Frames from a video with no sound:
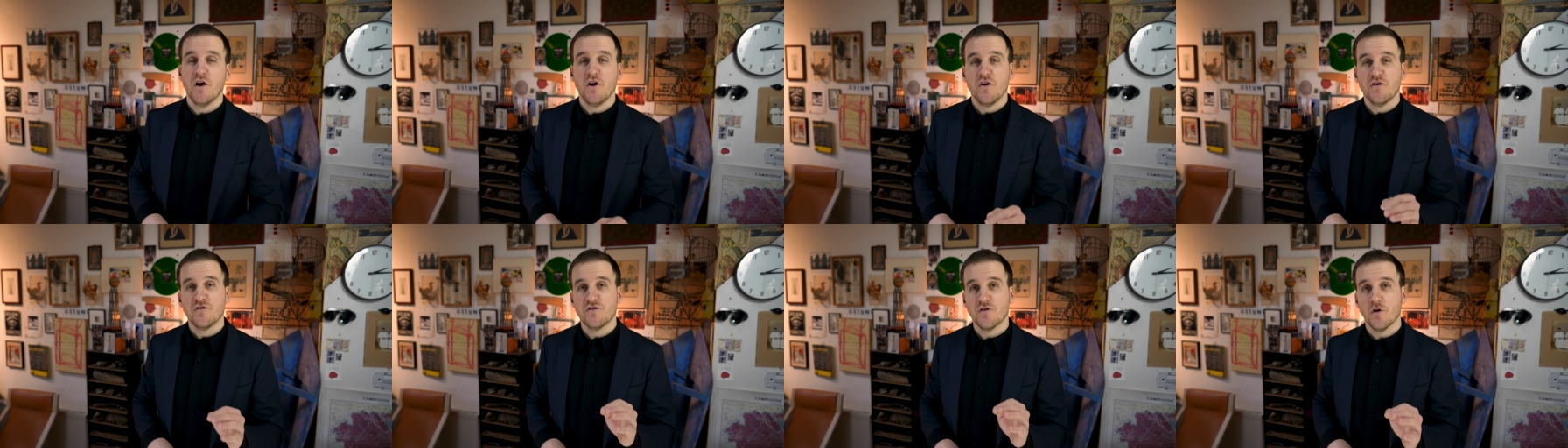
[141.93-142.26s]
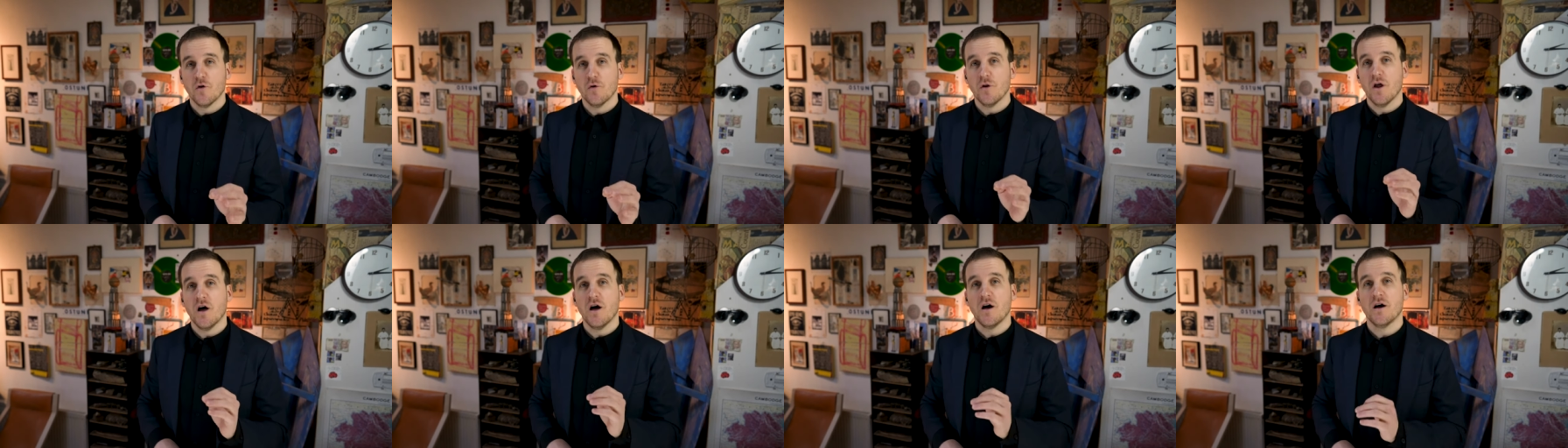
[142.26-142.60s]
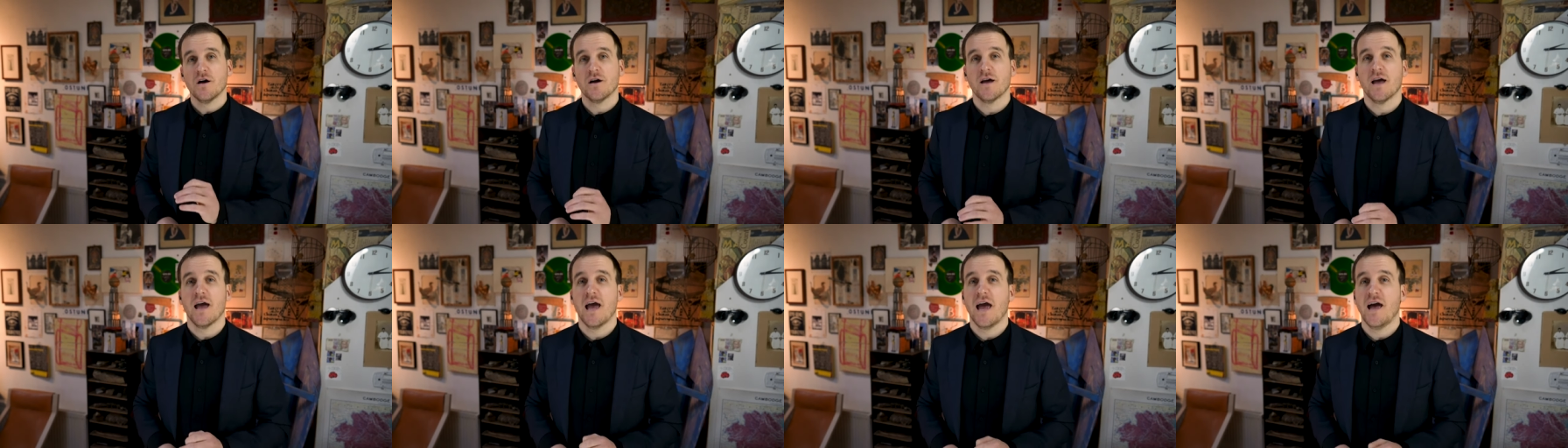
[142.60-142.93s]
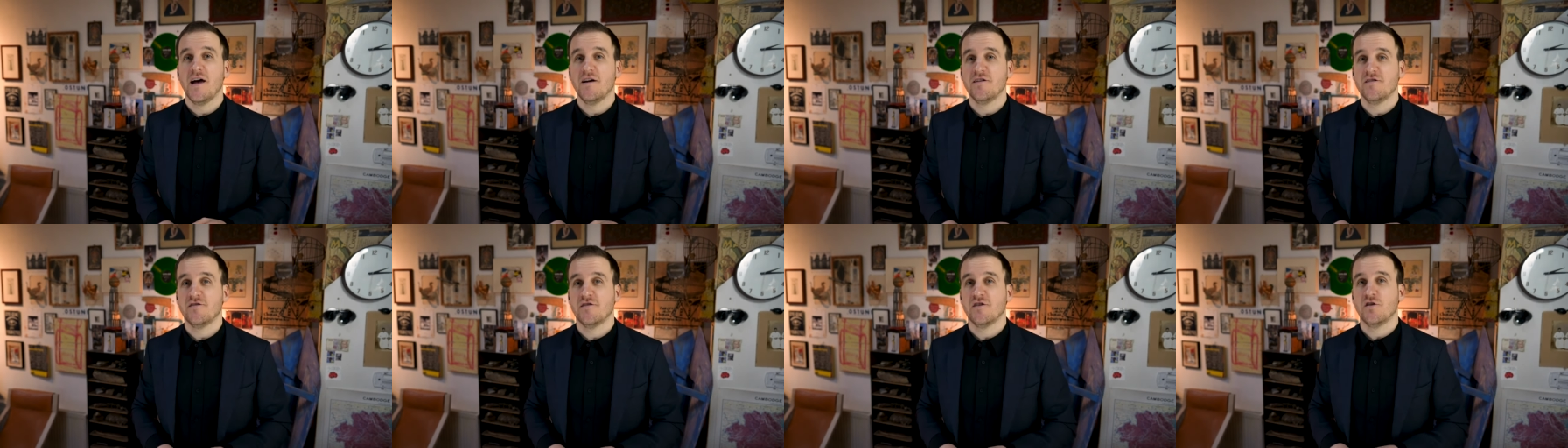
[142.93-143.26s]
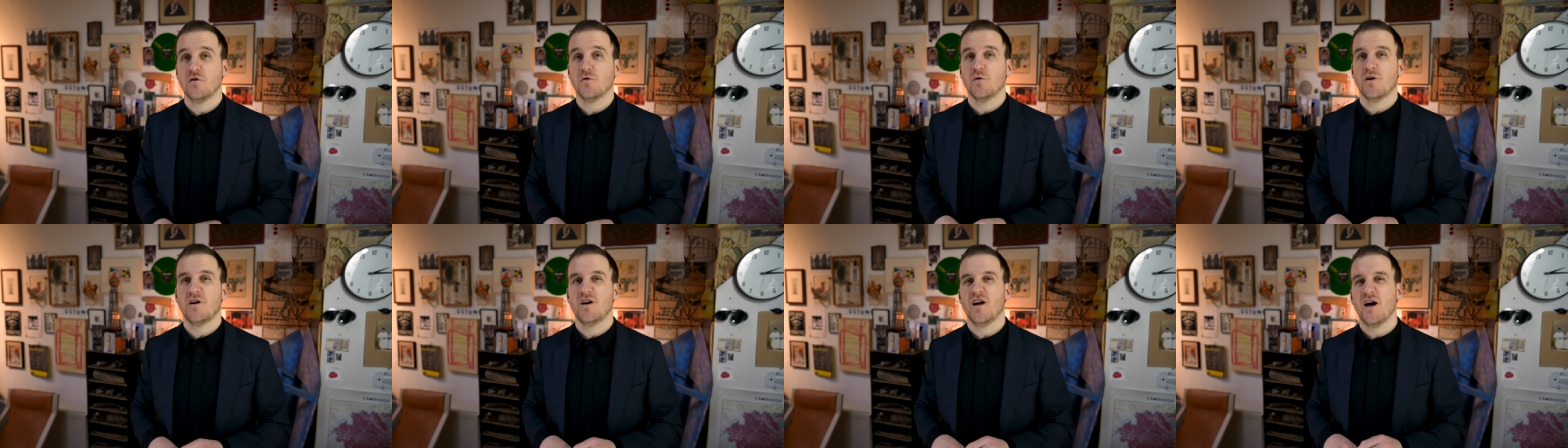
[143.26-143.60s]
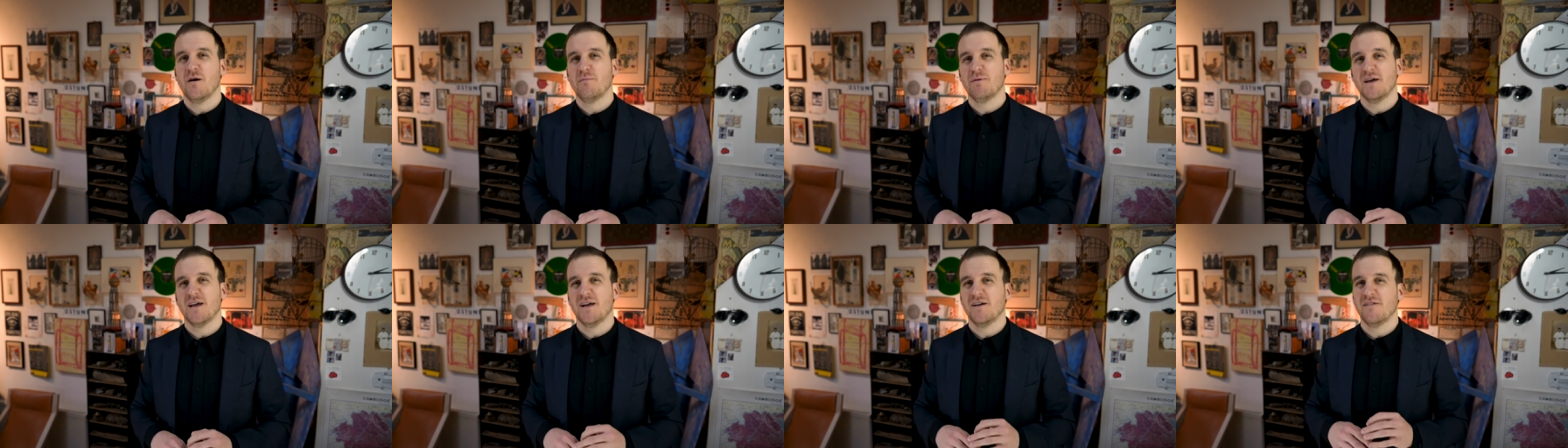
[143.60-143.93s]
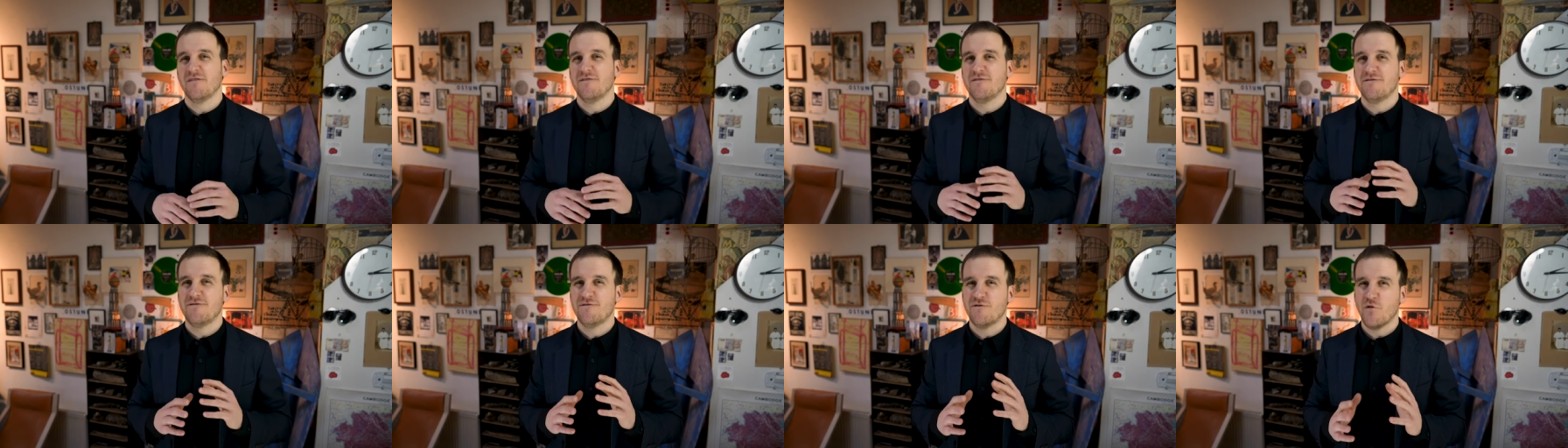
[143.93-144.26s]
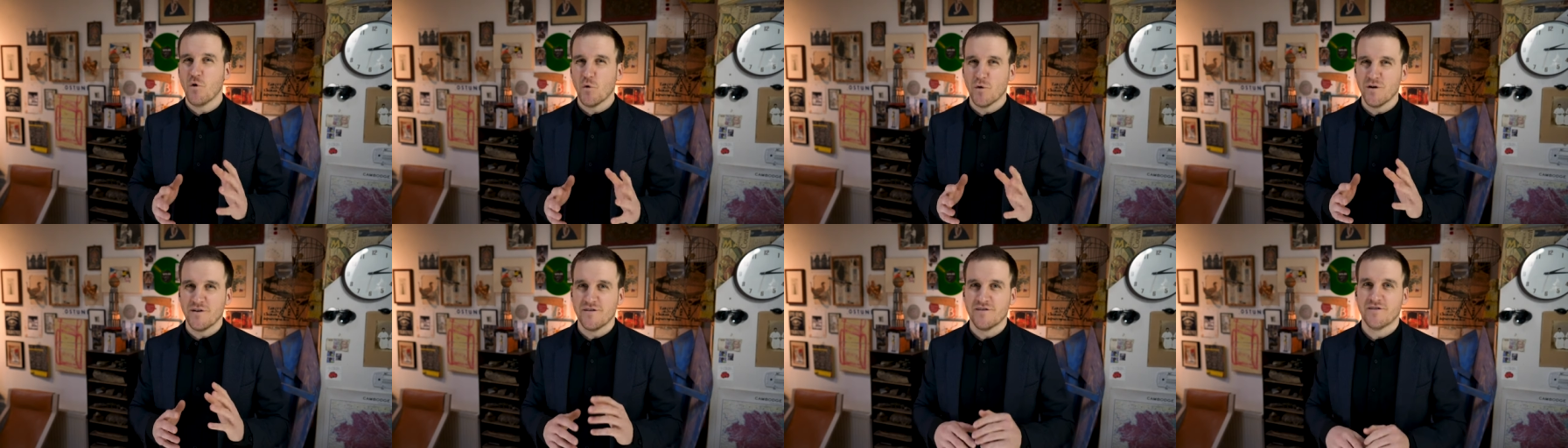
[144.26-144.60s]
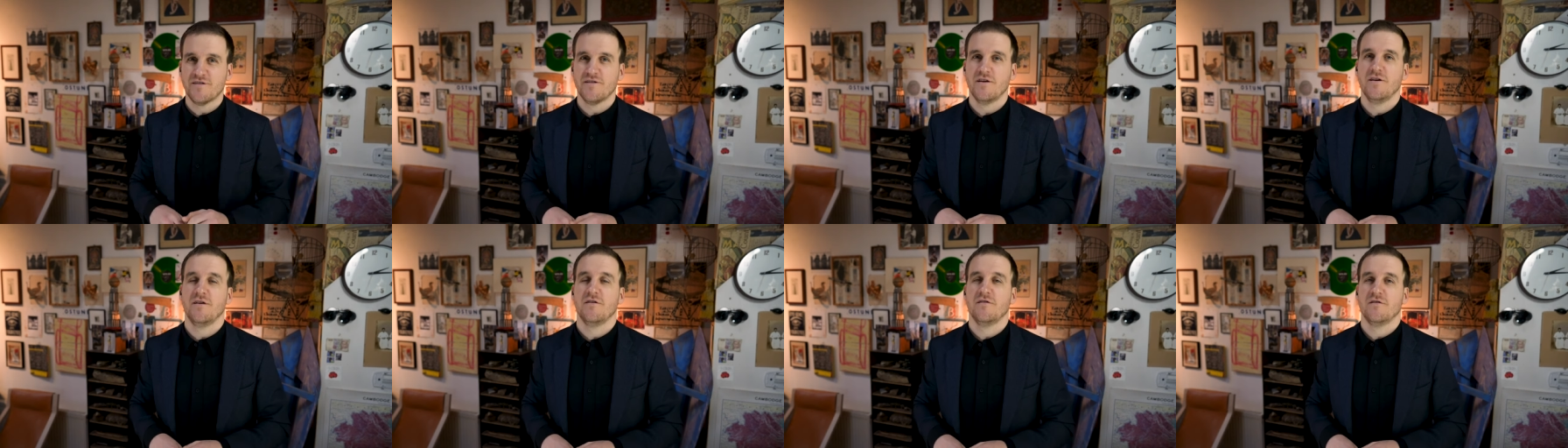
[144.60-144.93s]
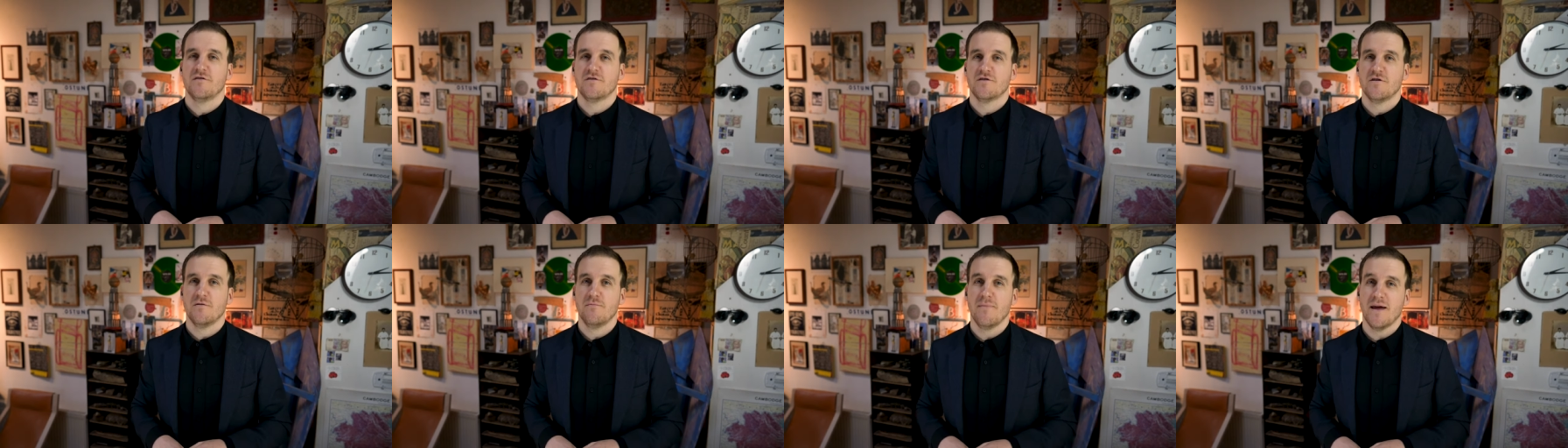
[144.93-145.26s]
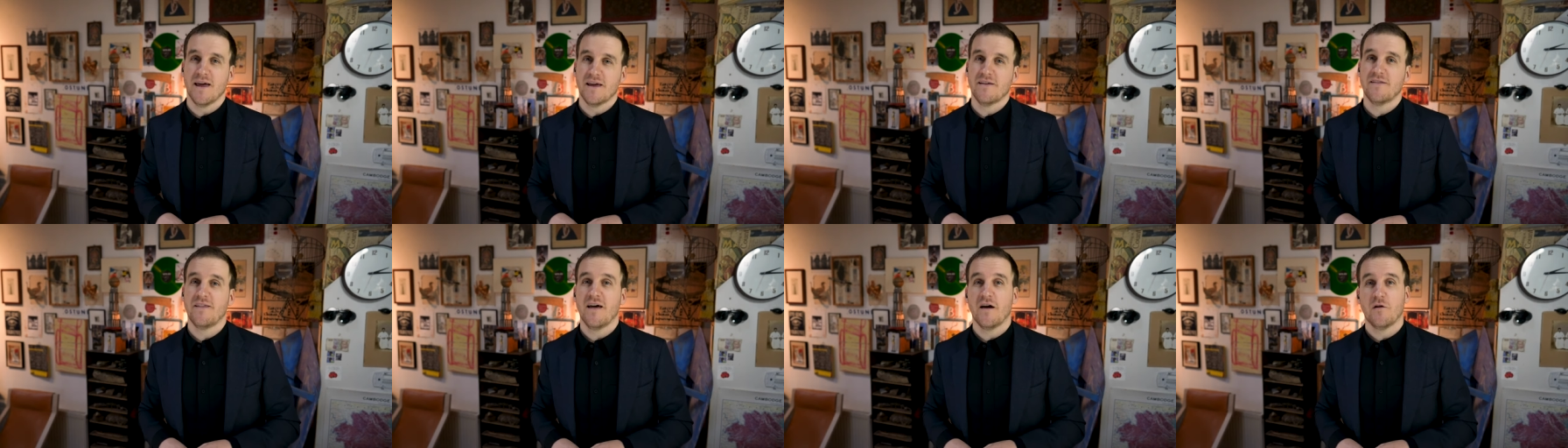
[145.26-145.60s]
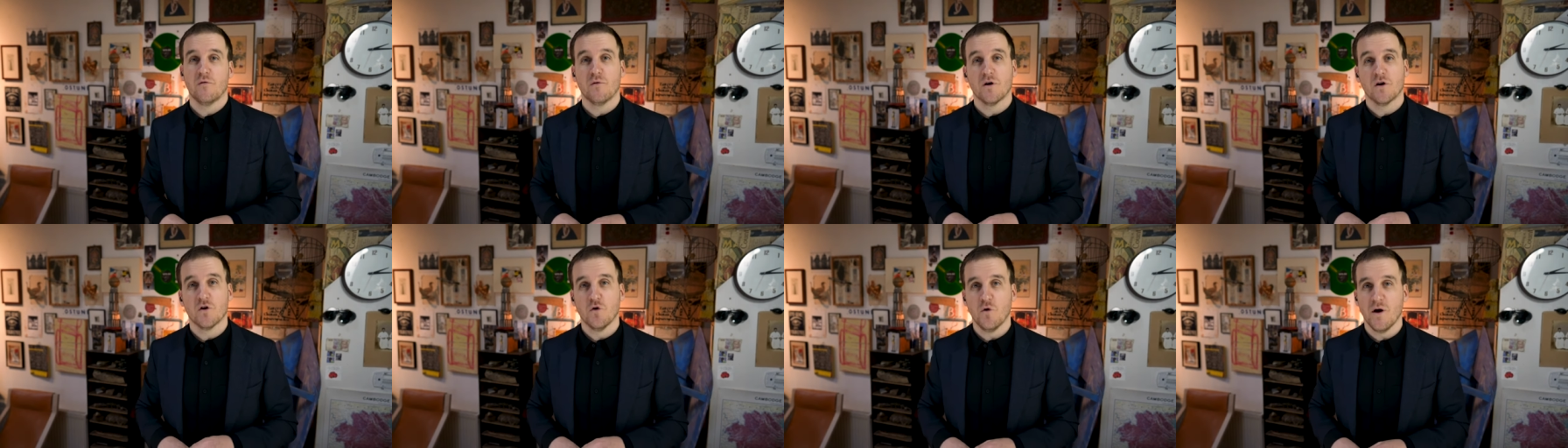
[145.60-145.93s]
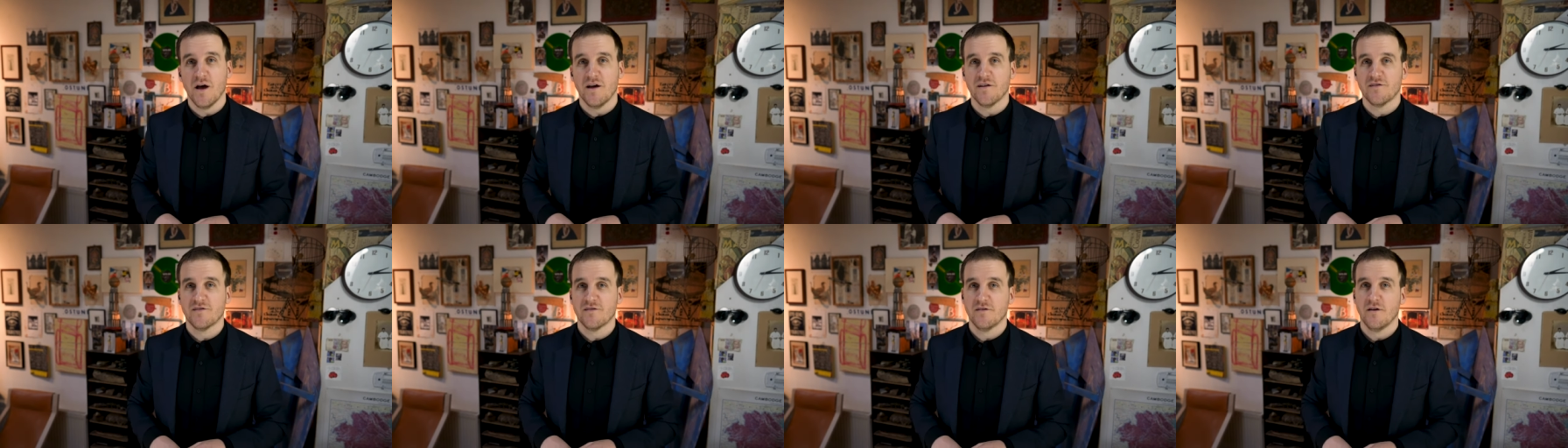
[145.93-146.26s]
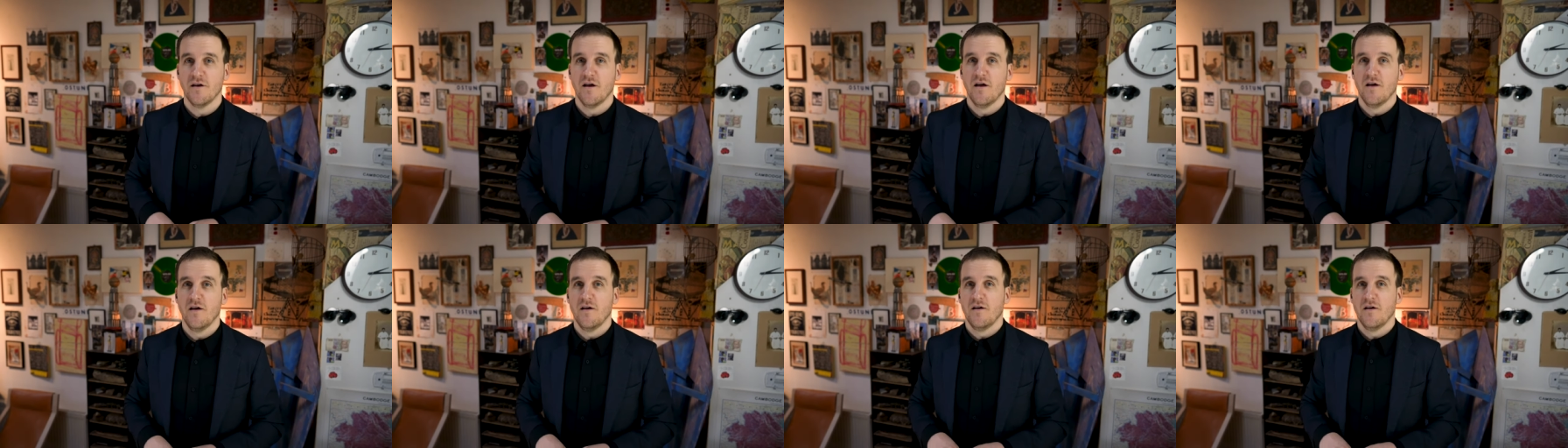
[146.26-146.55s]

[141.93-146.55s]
so long as you are not being forced to make that request